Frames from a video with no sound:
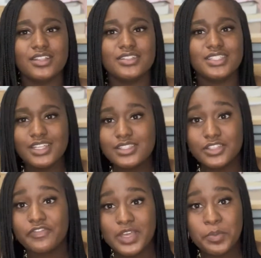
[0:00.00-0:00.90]

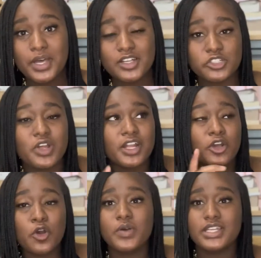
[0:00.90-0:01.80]
60 females trying to
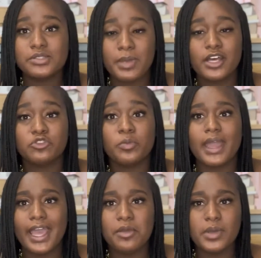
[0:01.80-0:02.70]
go in this bathroom
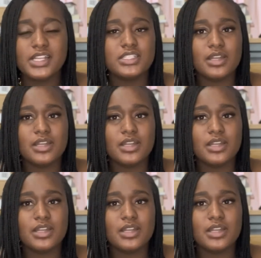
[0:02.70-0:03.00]
in 8 minutes,